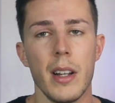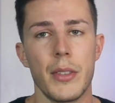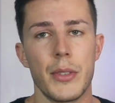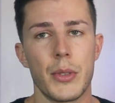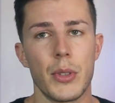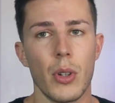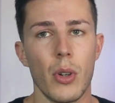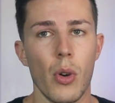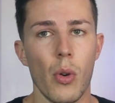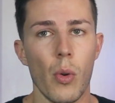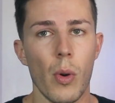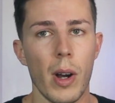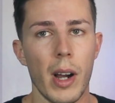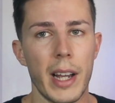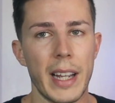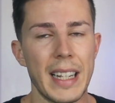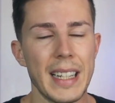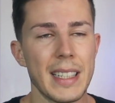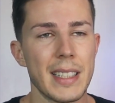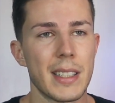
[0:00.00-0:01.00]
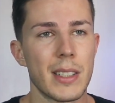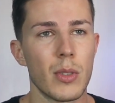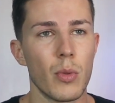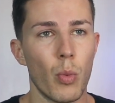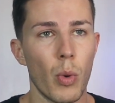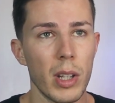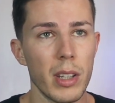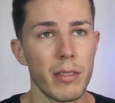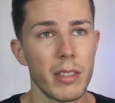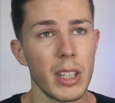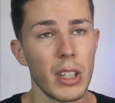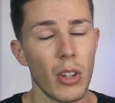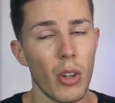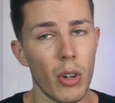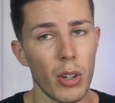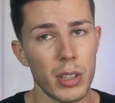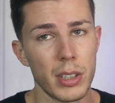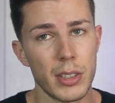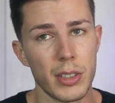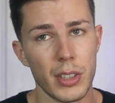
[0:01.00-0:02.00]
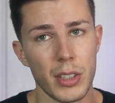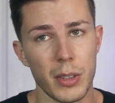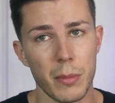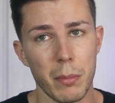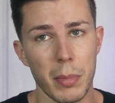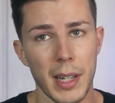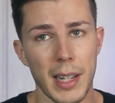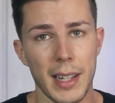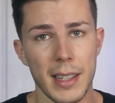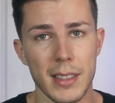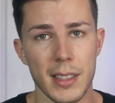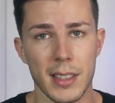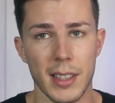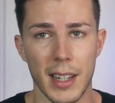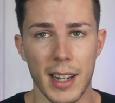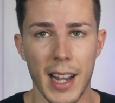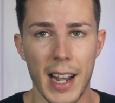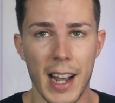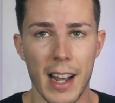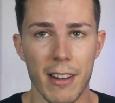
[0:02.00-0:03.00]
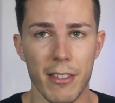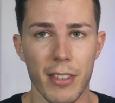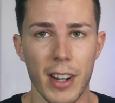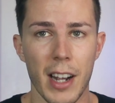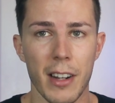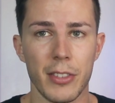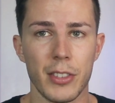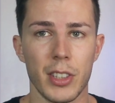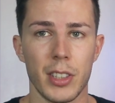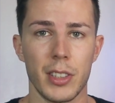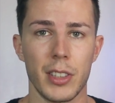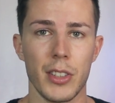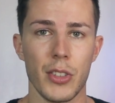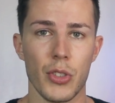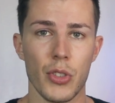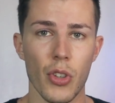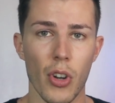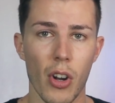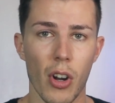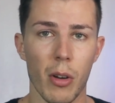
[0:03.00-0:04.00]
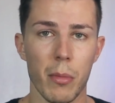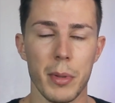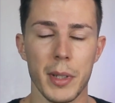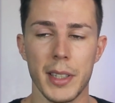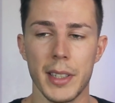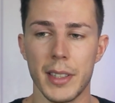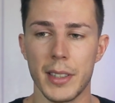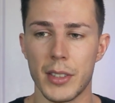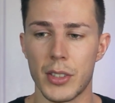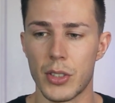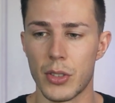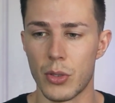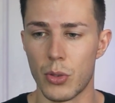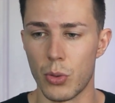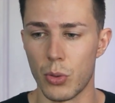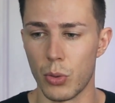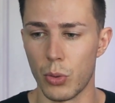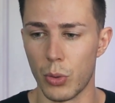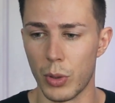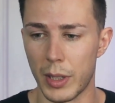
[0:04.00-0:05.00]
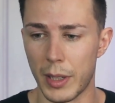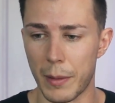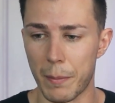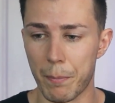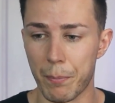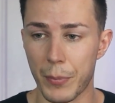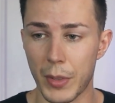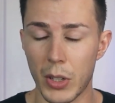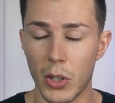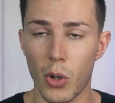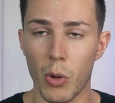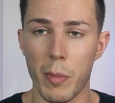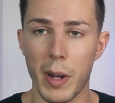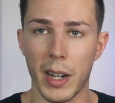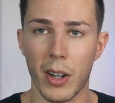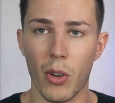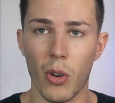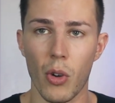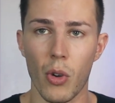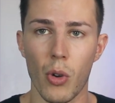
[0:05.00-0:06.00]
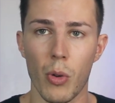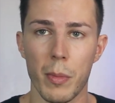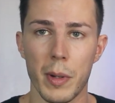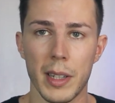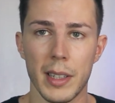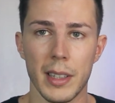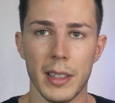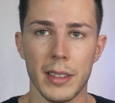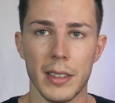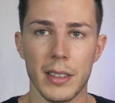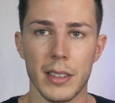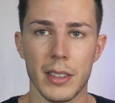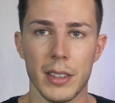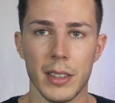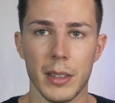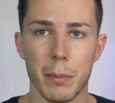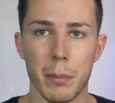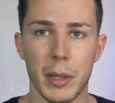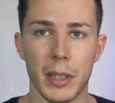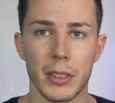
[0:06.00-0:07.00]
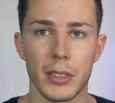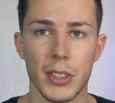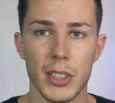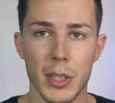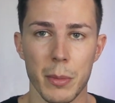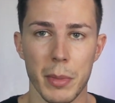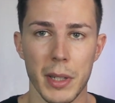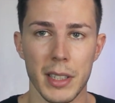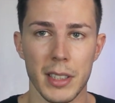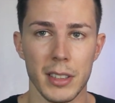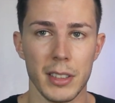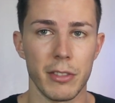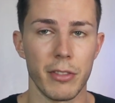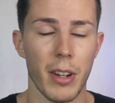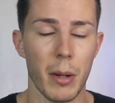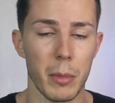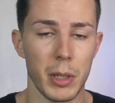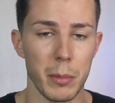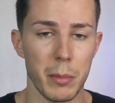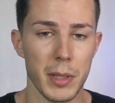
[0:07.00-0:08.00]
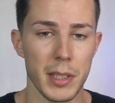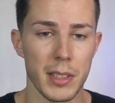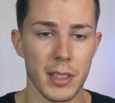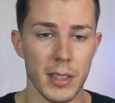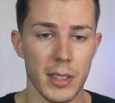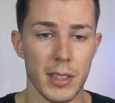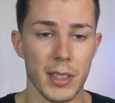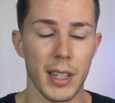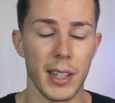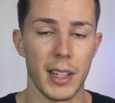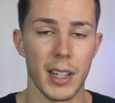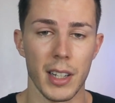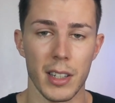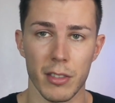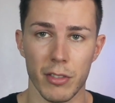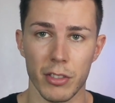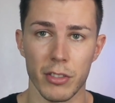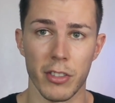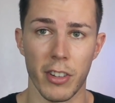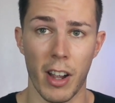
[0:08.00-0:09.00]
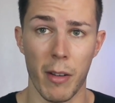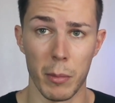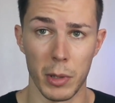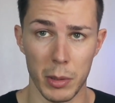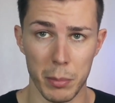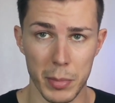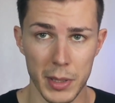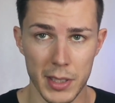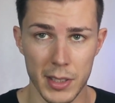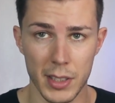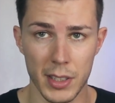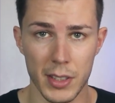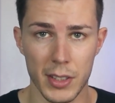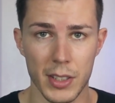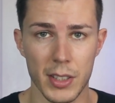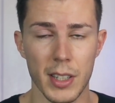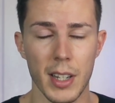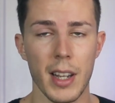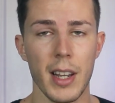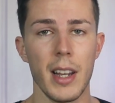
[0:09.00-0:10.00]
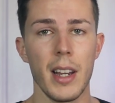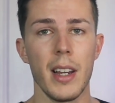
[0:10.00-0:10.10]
So I guess one of the long-term plans that I have after this job is to go back home and participate in the family business, take care of the family business.